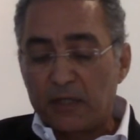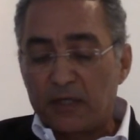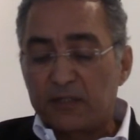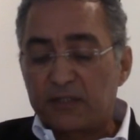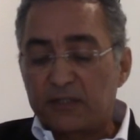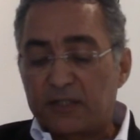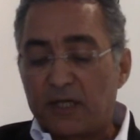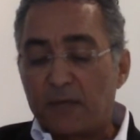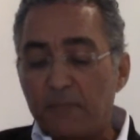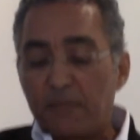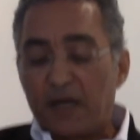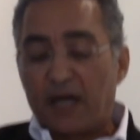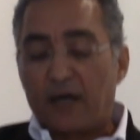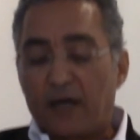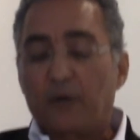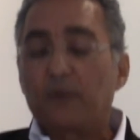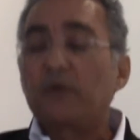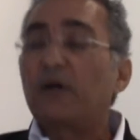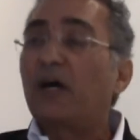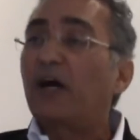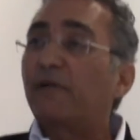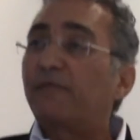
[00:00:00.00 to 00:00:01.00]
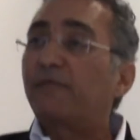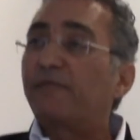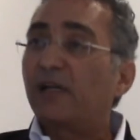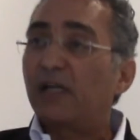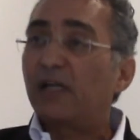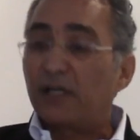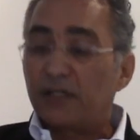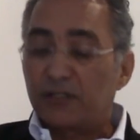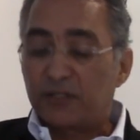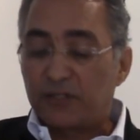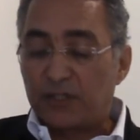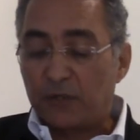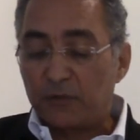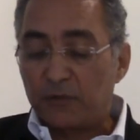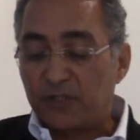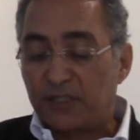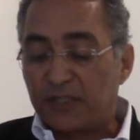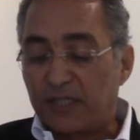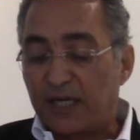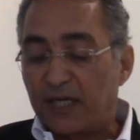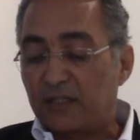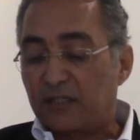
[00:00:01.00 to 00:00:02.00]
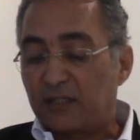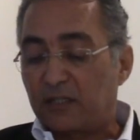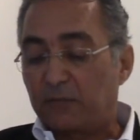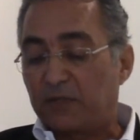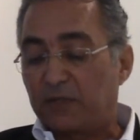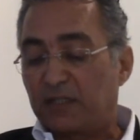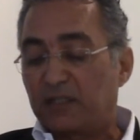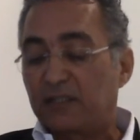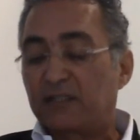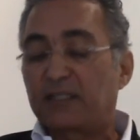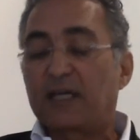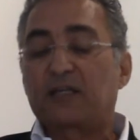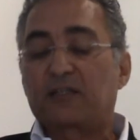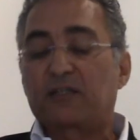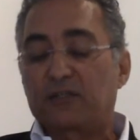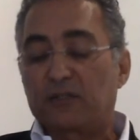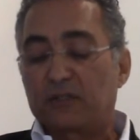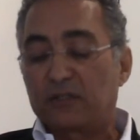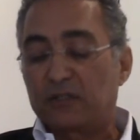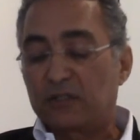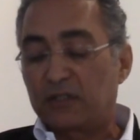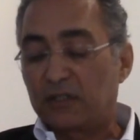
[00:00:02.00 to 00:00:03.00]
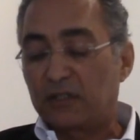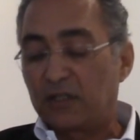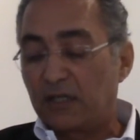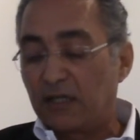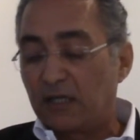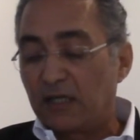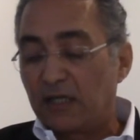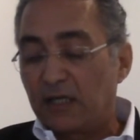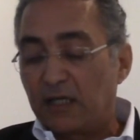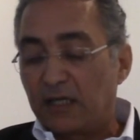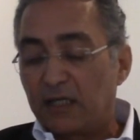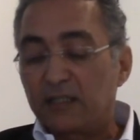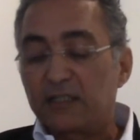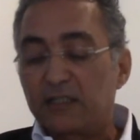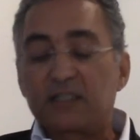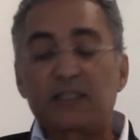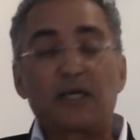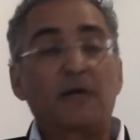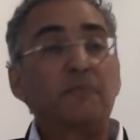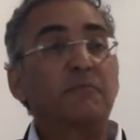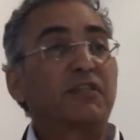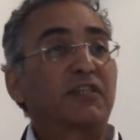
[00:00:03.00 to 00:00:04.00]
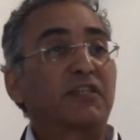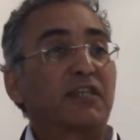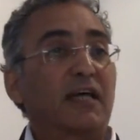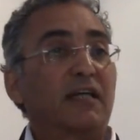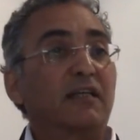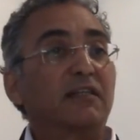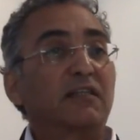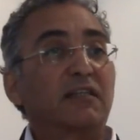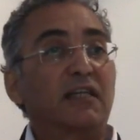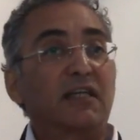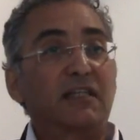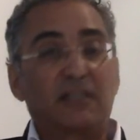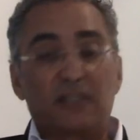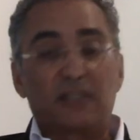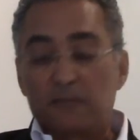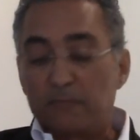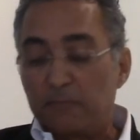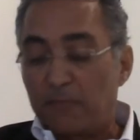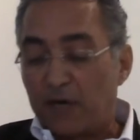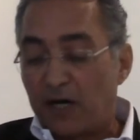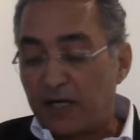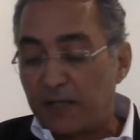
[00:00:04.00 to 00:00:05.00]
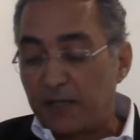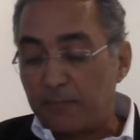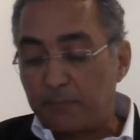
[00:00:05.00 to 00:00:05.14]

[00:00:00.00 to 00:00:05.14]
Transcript: Somehow, I feel associated with these actions. In some sense, it is my